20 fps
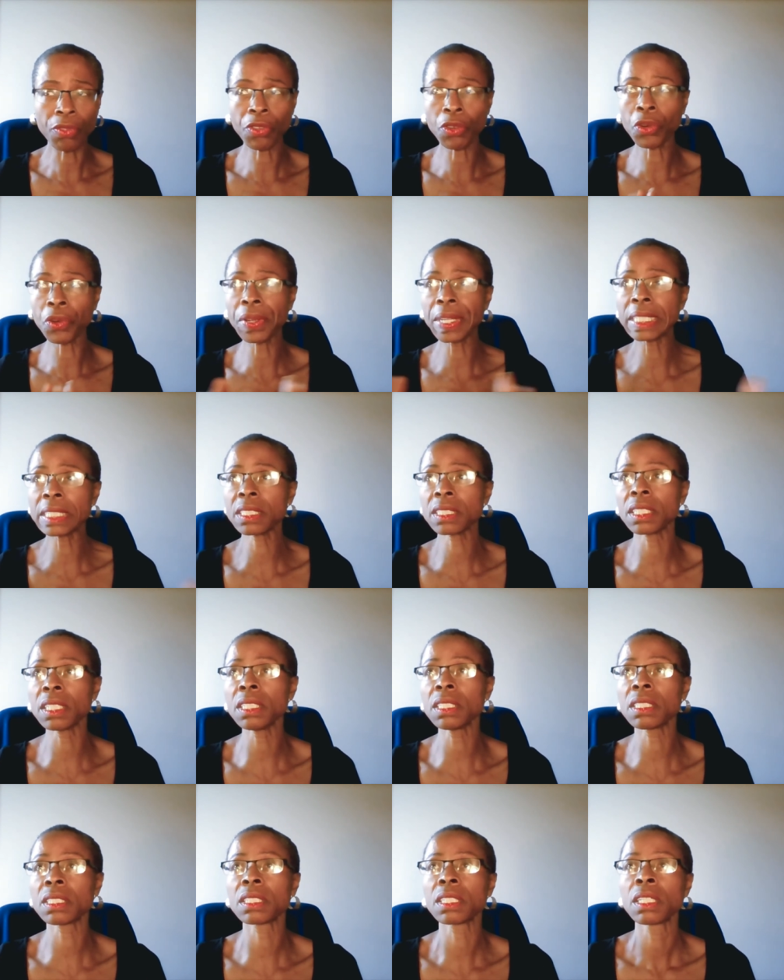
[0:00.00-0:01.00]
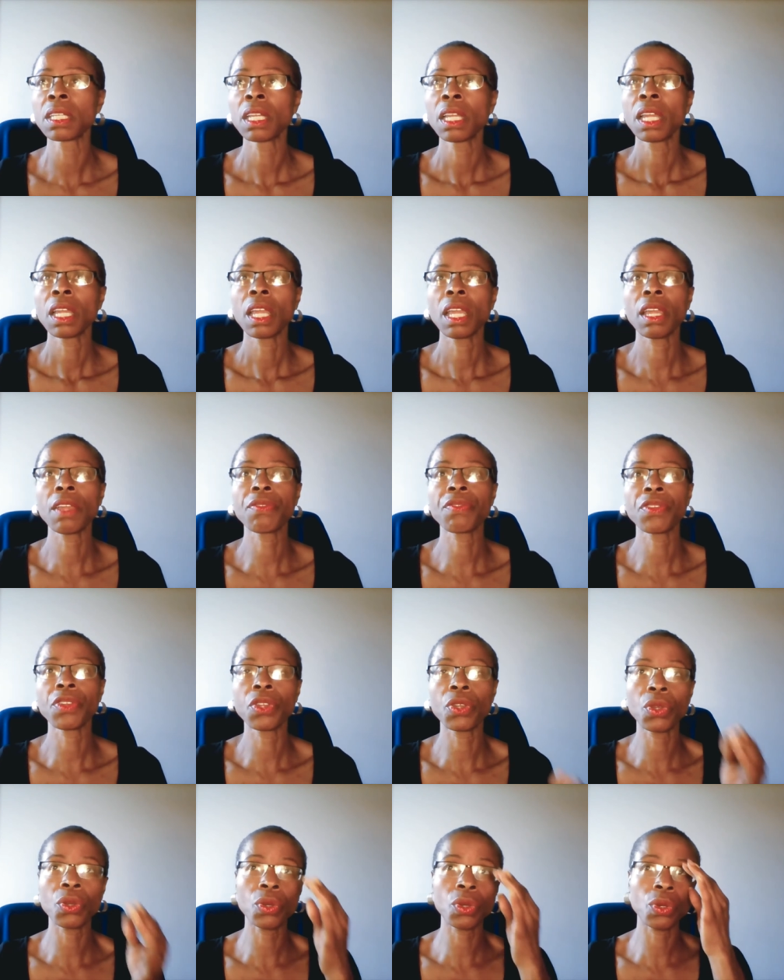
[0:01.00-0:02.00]
For instance, if
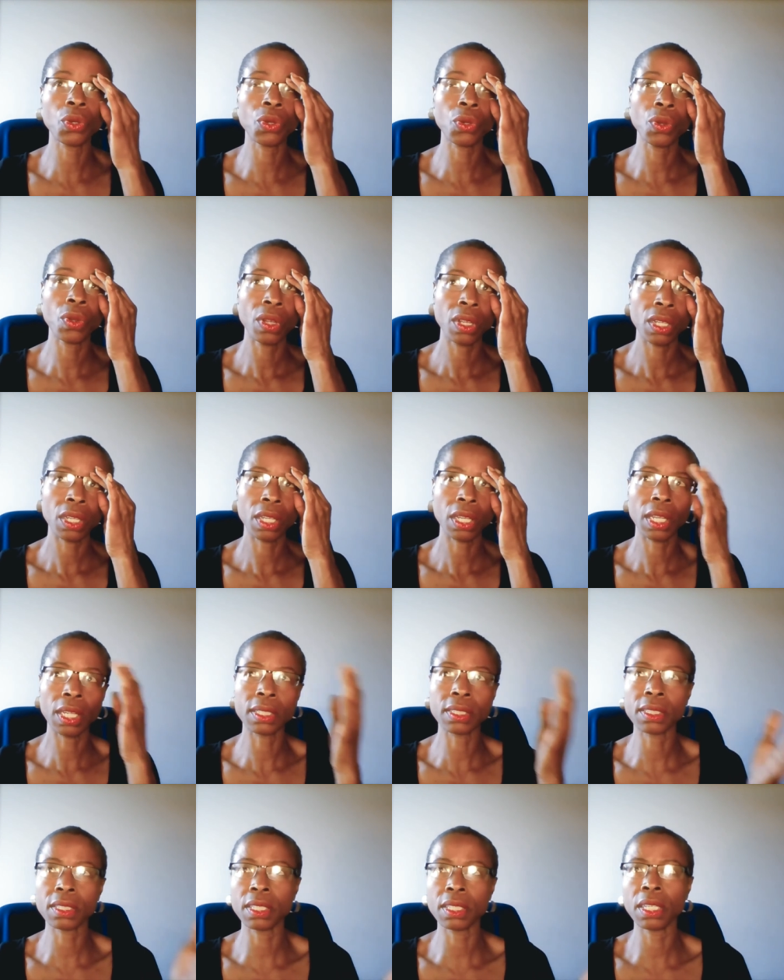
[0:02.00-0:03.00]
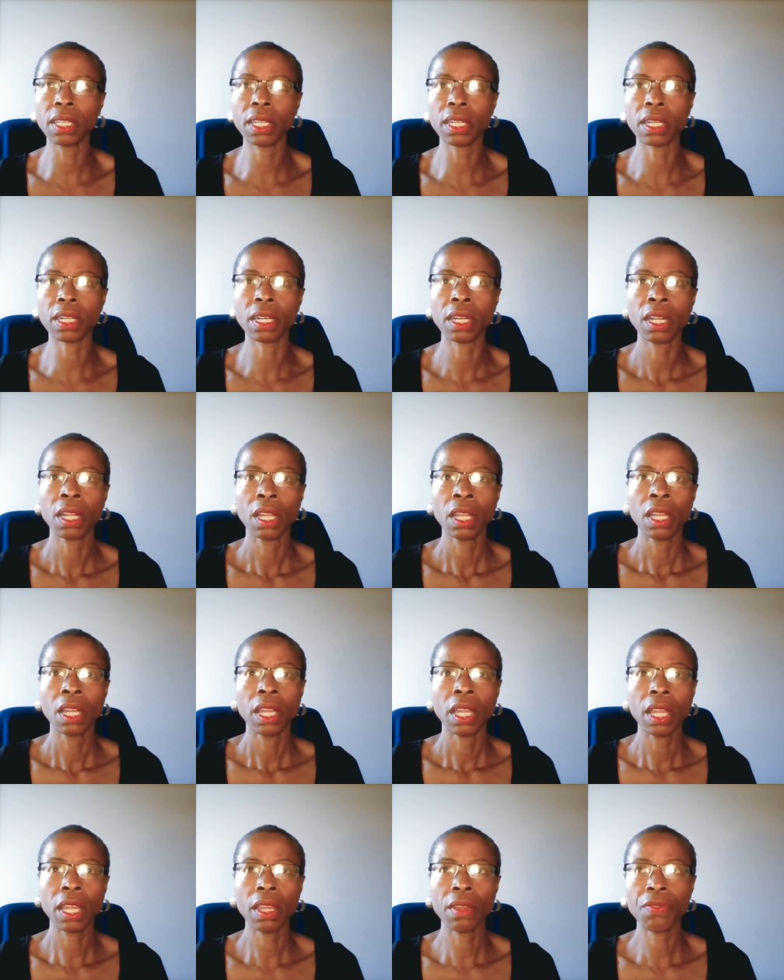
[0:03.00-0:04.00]
you, let's see here,
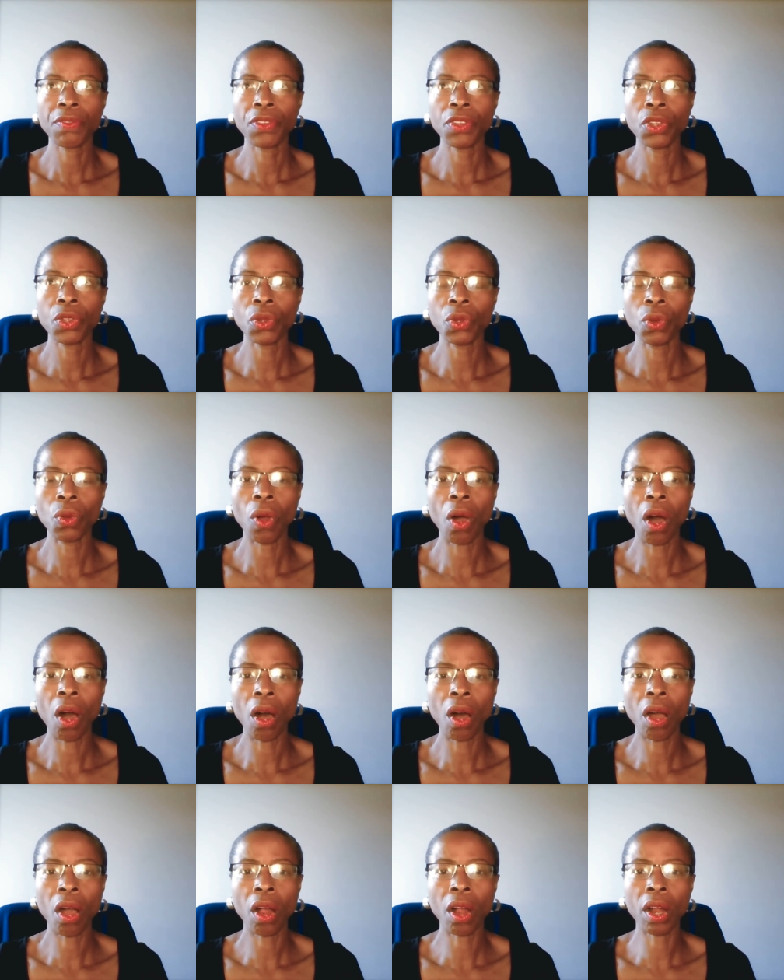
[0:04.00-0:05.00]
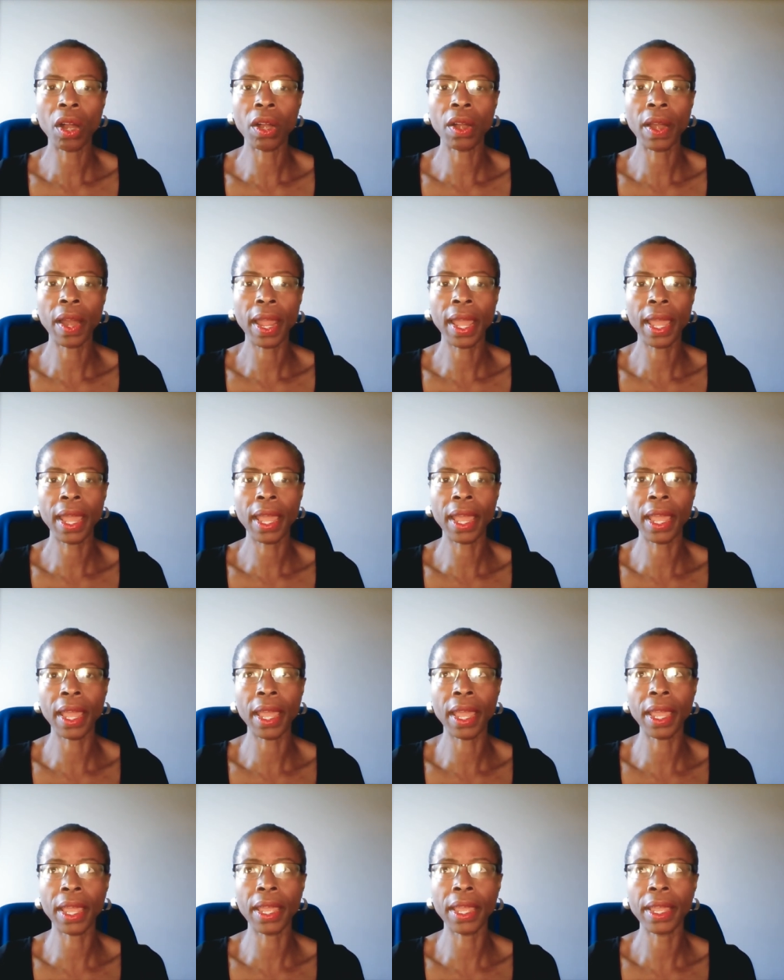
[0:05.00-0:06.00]
if you are
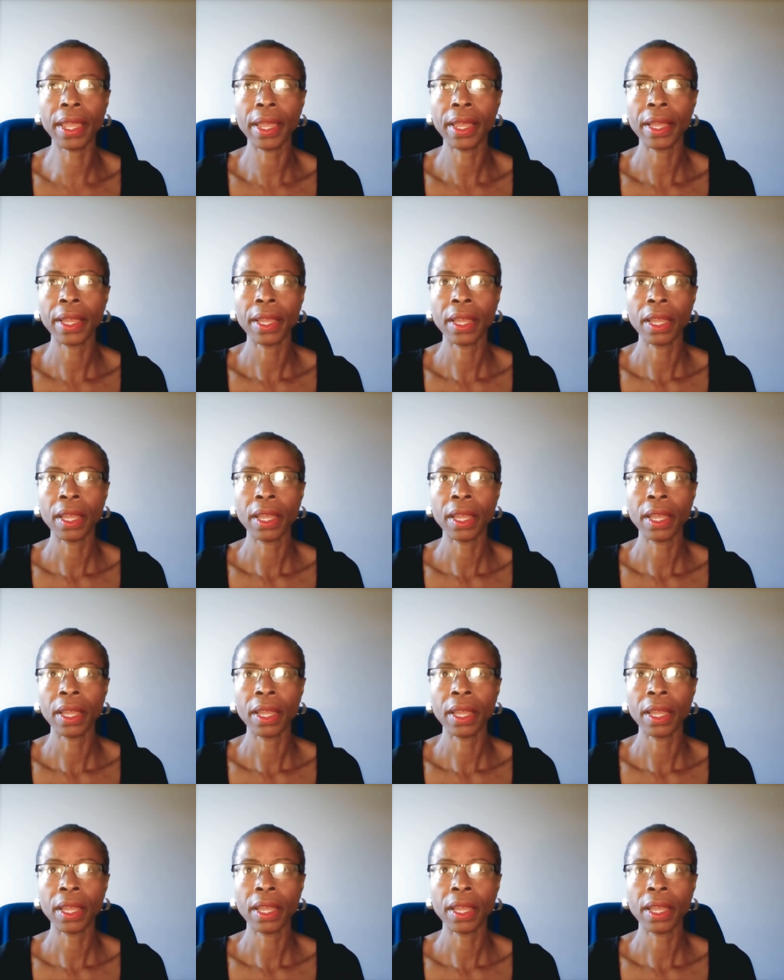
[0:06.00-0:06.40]
a